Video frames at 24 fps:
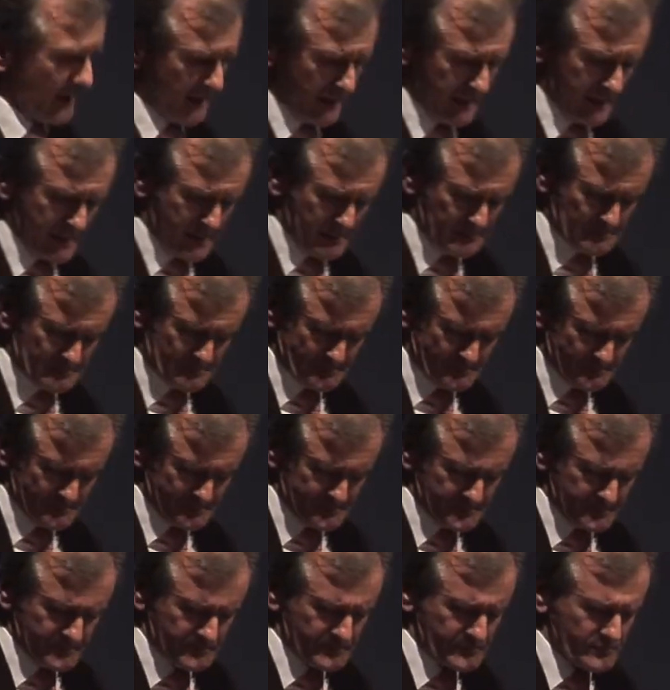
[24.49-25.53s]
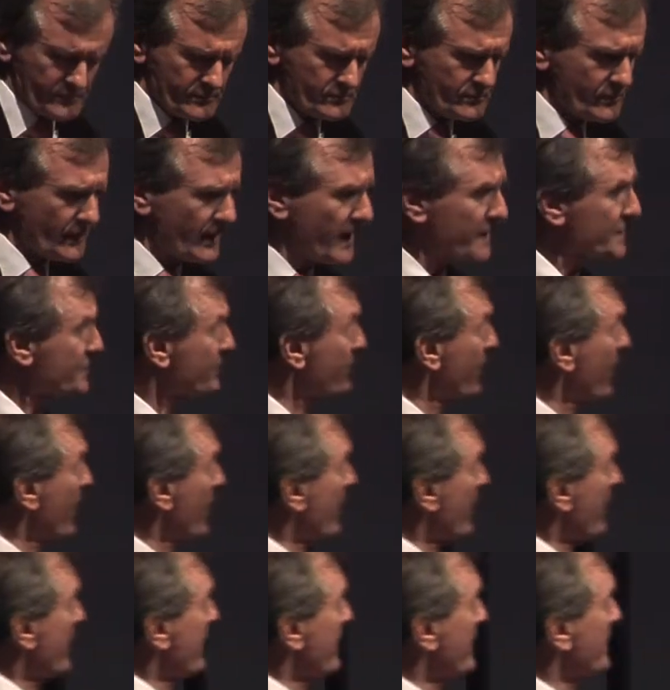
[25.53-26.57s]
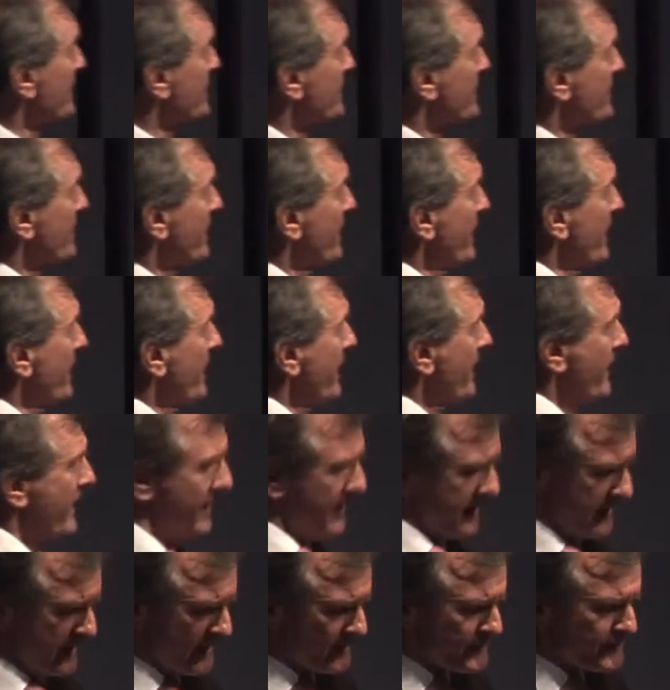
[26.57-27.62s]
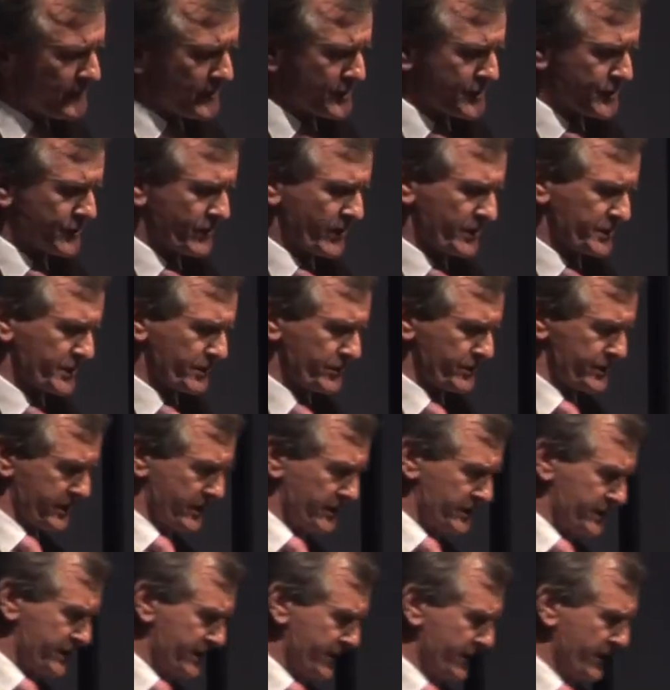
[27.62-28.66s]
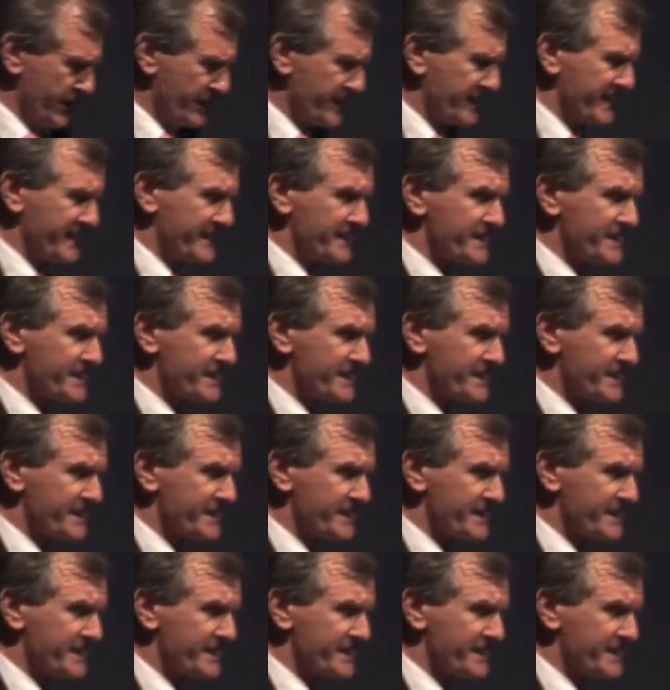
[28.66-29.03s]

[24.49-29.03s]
as far as infrastructure is concerned,